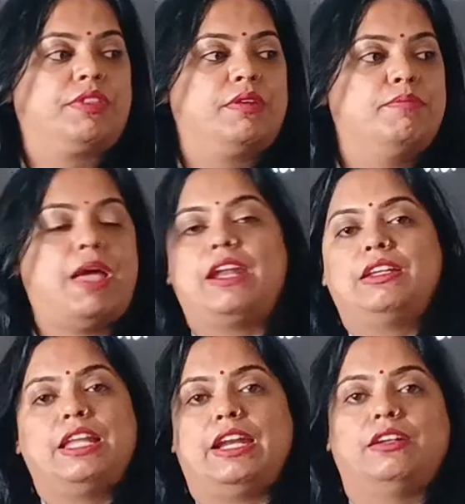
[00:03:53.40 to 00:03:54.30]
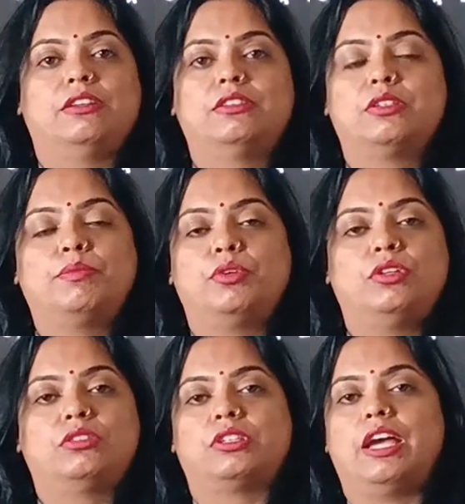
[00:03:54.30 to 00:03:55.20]
barren land.
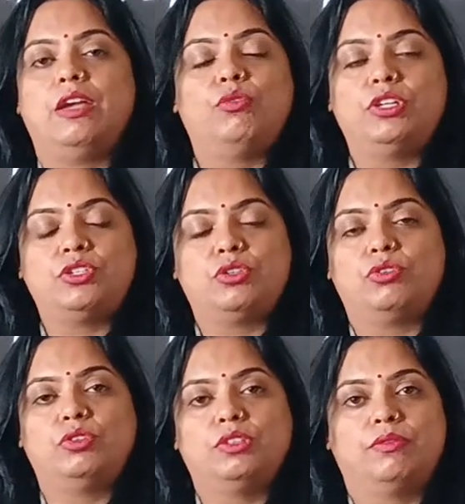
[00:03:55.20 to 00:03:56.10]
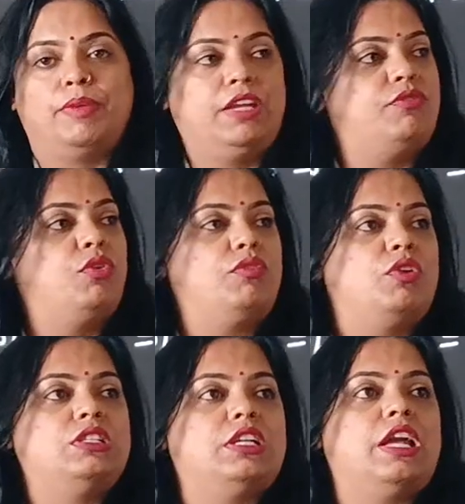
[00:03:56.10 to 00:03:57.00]
Suppose I wish to make 4
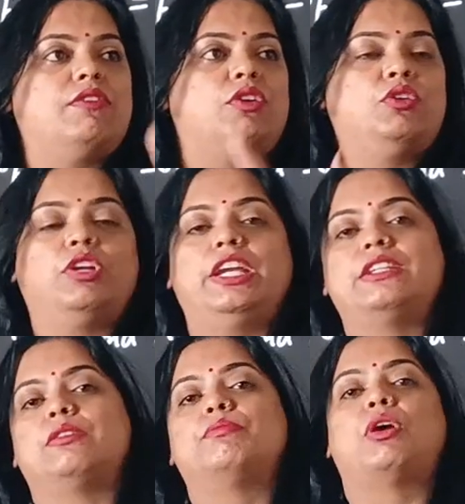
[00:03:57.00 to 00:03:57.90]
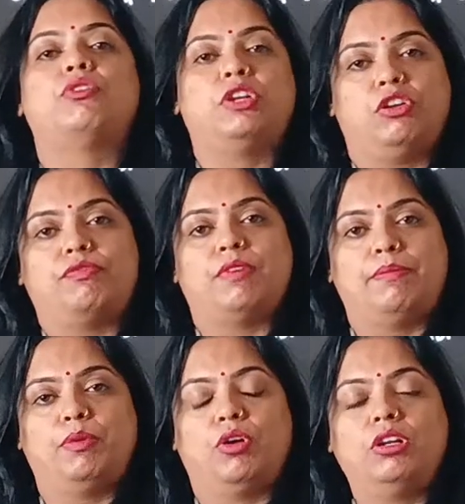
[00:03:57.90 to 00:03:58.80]
walls and I want to create some boundary of my
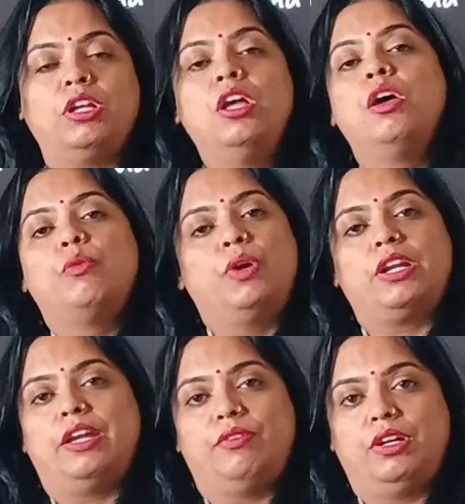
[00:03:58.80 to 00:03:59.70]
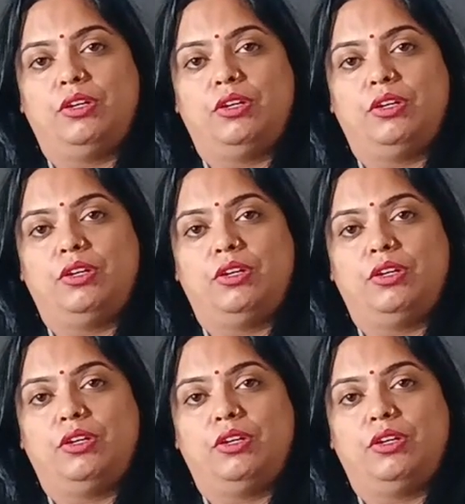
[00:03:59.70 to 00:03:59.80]
plot. What I will